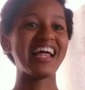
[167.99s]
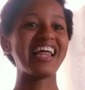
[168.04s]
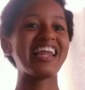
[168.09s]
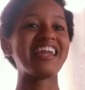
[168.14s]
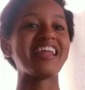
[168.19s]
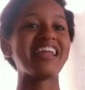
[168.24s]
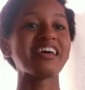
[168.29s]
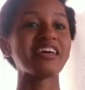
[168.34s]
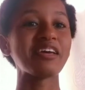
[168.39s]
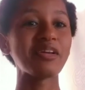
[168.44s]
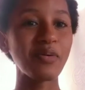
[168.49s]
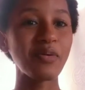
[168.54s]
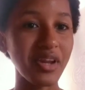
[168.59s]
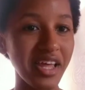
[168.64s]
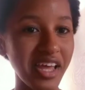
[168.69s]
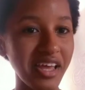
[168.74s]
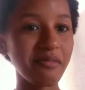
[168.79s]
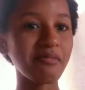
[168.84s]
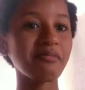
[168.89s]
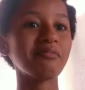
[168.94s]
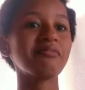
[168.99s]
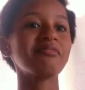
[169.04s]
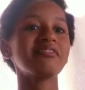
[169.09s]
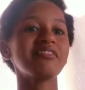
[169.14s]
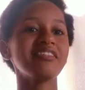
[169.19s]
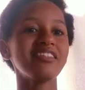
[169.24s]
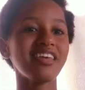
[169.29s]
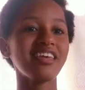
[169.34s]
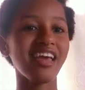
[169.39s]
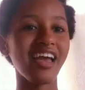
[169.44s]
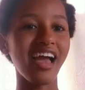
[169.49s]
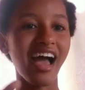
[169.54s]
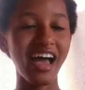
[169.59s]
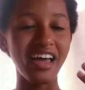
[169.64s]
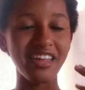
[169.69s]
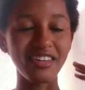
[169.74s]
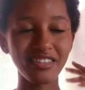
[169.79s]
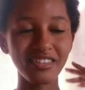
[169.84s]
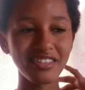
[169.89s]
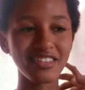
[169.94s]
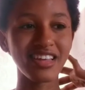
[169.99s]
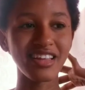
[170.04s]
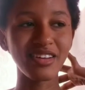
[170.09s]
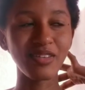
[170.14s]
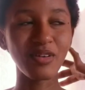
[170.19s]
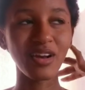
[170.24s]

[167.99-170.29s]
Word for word: like, you know, like, yeah, and you know,